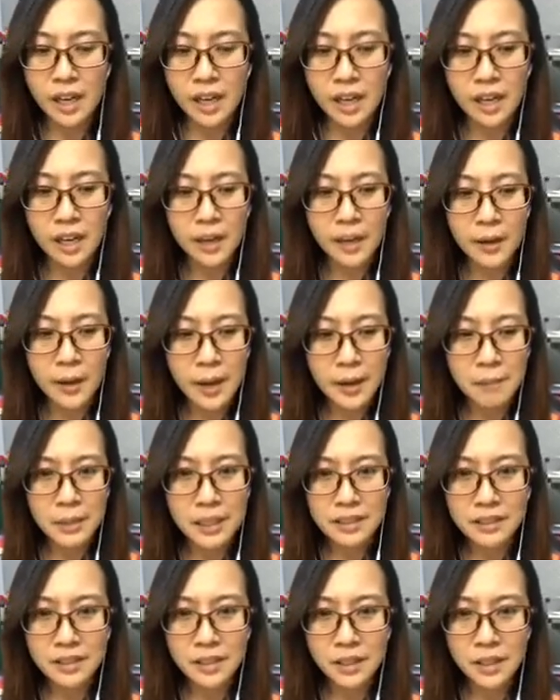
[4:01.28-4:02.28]
I
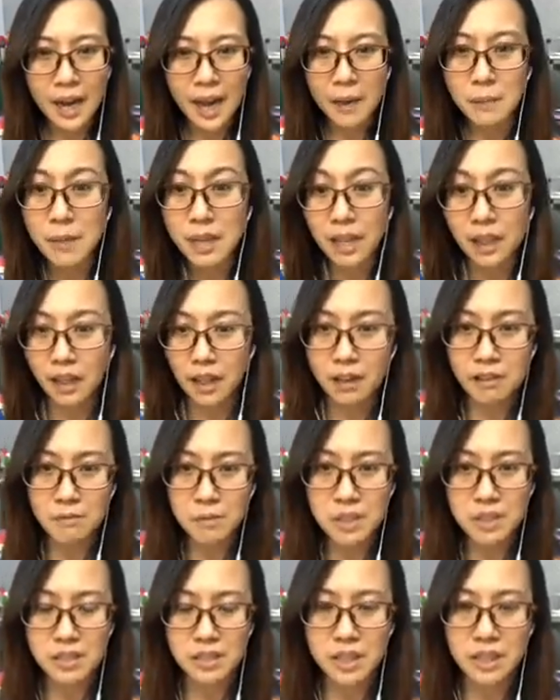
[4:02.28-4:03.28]
make a lot of
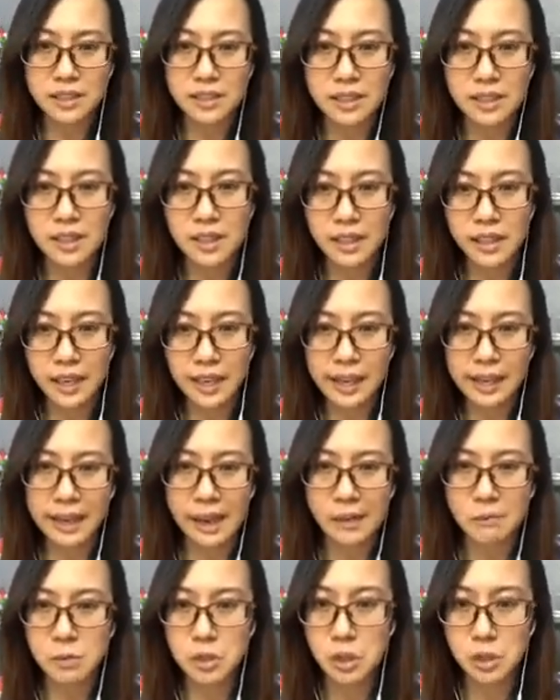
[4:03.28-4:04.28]
mistakes and
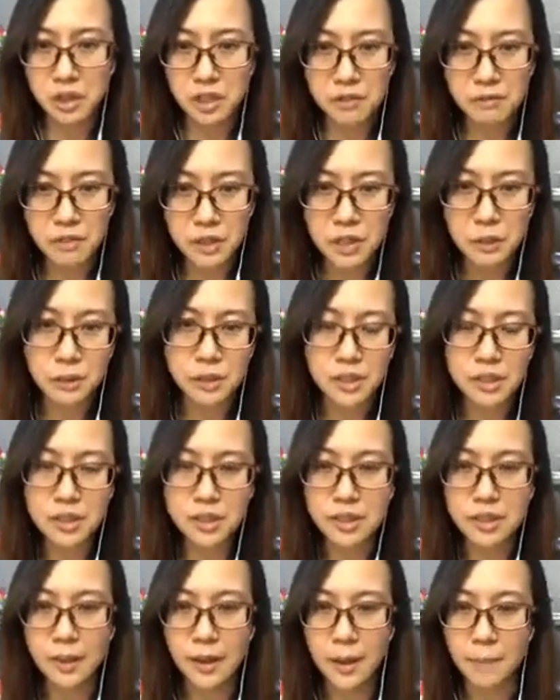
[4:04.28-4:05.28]
I'm so confused
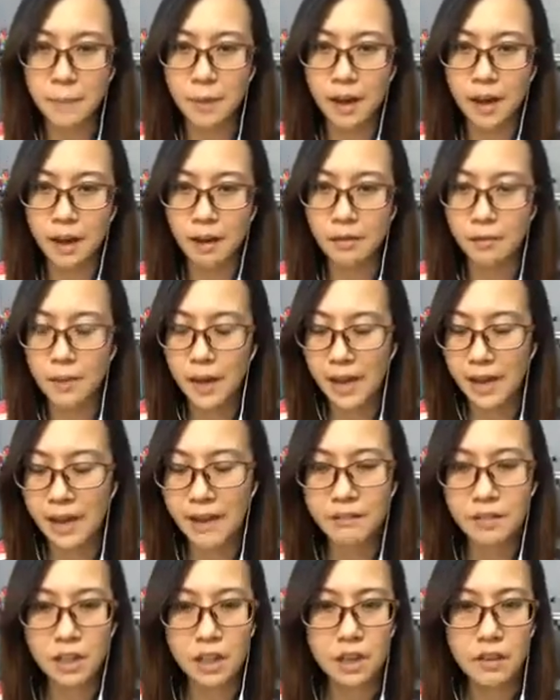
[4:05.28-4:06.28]
I have
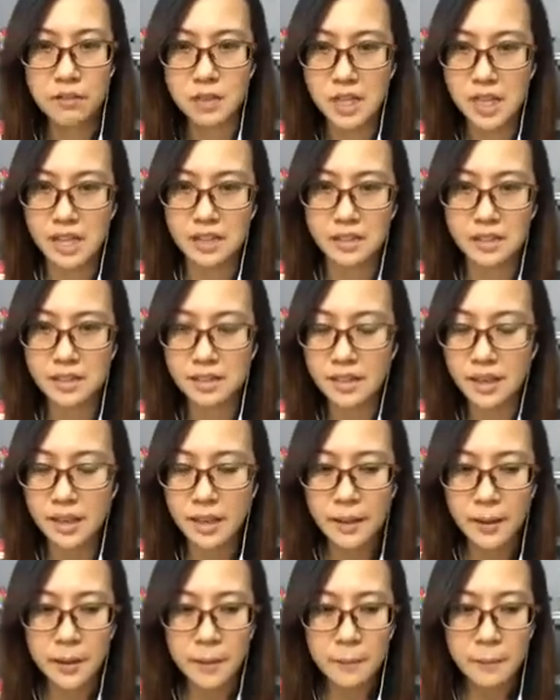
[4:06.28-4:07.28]
a lot of tense
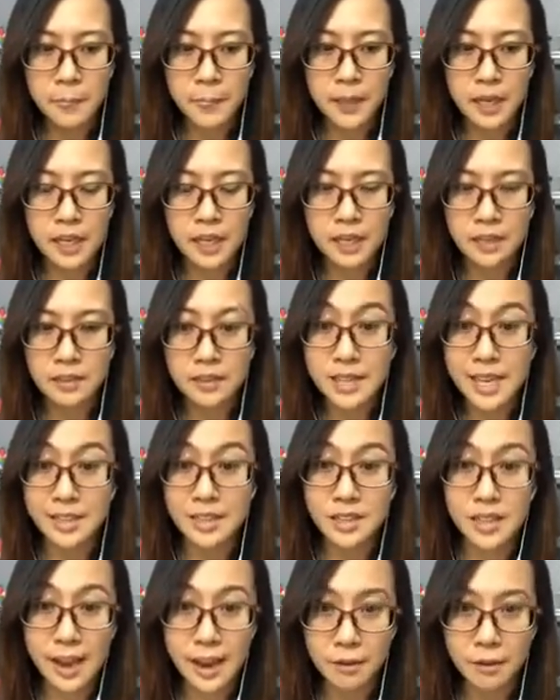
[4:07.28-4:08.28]

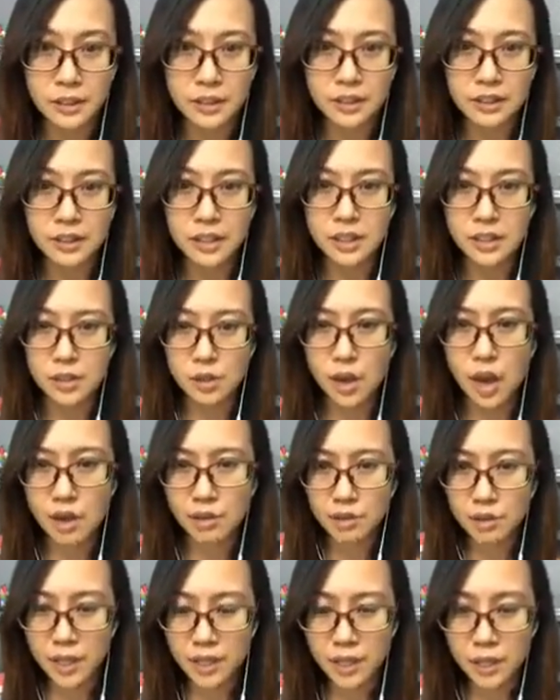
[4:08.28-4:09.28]
errors. So how
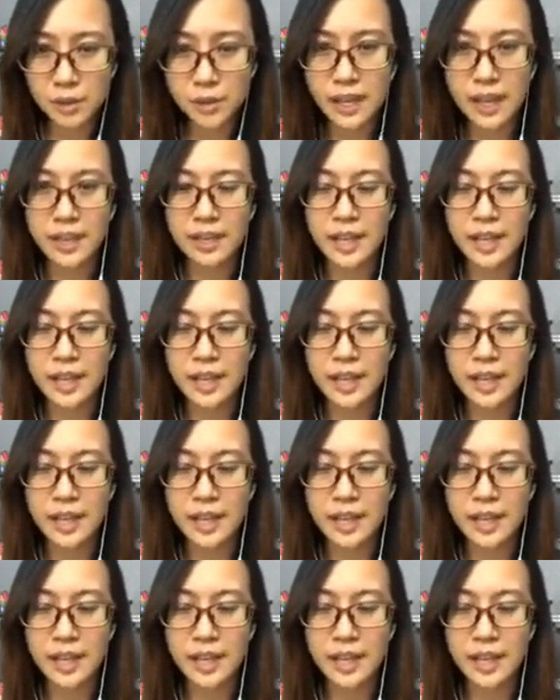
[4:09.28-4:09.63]
do I do that?